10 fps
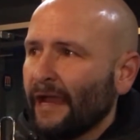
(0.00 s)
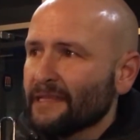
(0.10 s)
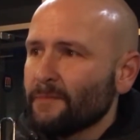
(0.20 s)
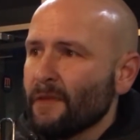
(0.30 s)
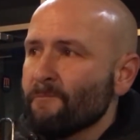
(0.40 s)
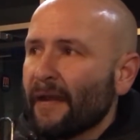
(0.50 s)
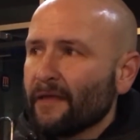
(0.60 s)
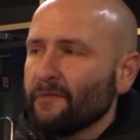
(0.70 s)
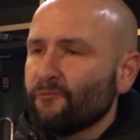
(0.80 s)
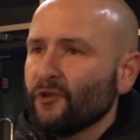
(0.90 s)
Has he been
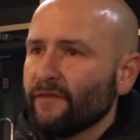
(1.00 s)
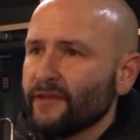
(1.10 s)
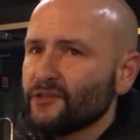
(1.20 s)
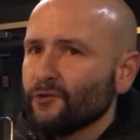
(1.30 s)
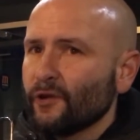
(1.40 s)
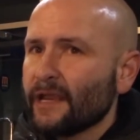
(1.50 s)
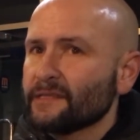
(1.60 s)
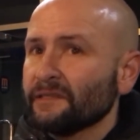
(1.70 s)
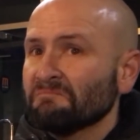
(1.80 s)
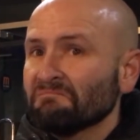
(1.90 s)
better than previous
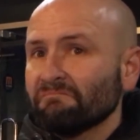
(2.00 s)
owners,